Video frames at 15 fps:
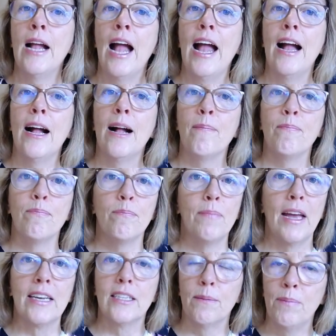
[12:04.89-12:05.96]

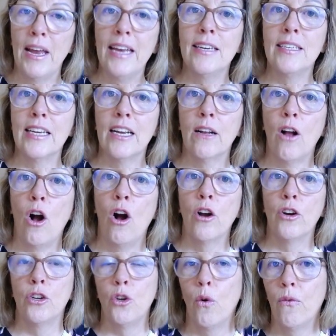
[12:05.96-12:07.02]
but depending
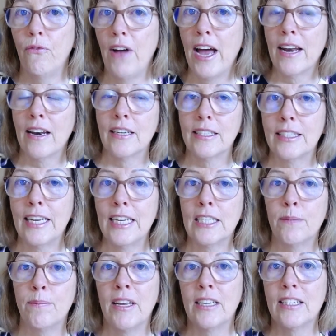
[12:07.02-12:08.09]
on your final
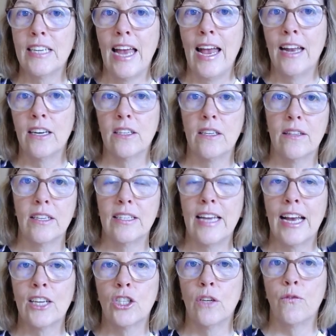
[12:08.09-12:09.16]
assessment and the
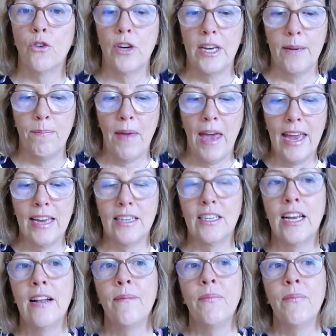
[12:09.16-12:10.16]
tax you've already paid,